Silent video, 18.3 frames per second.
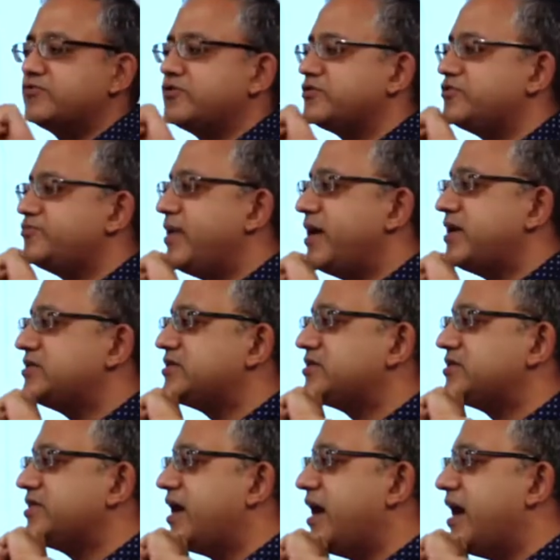which
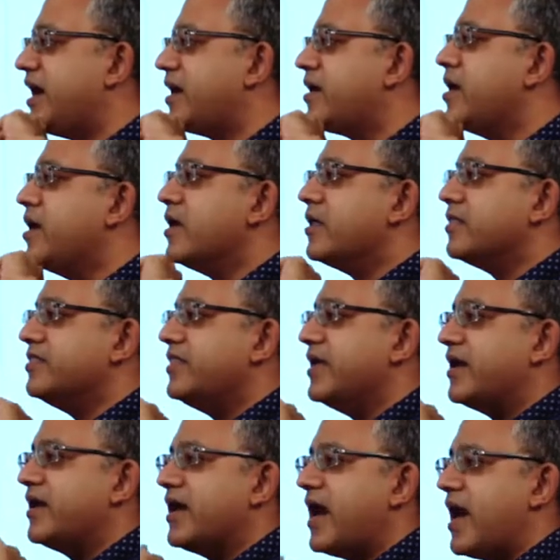meant that
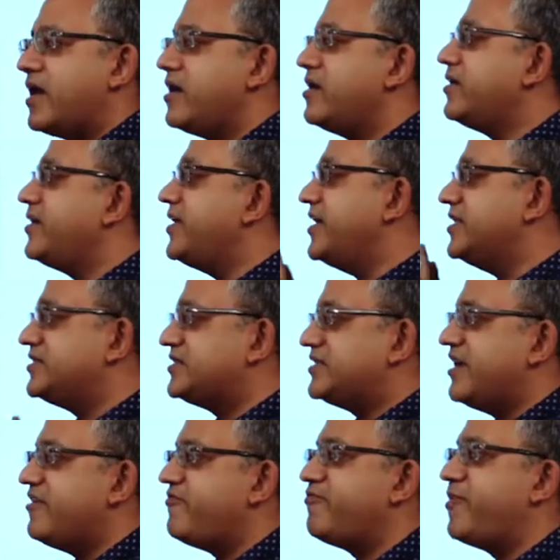they guaranteed
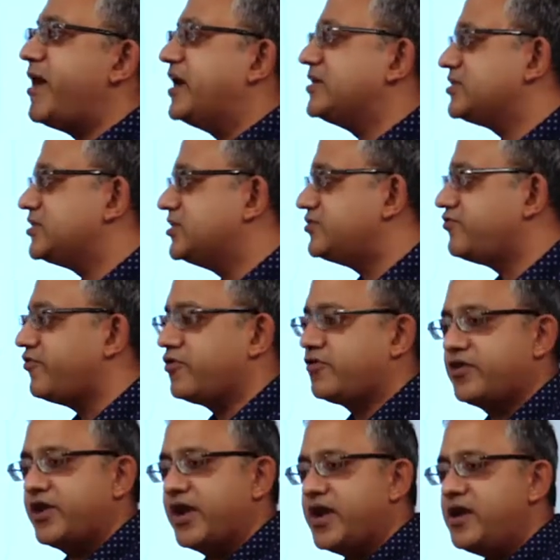safe passage for
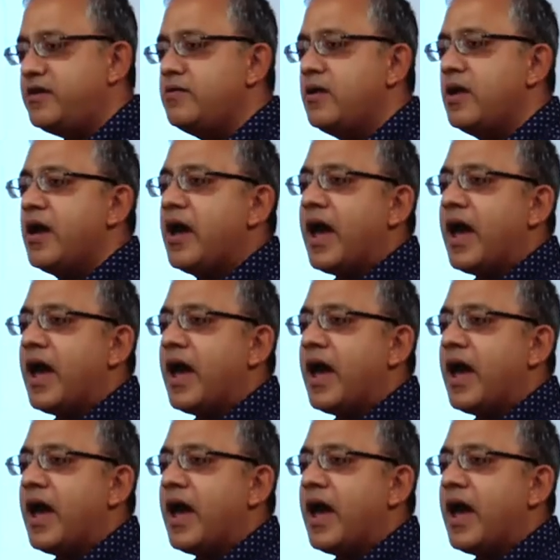trade,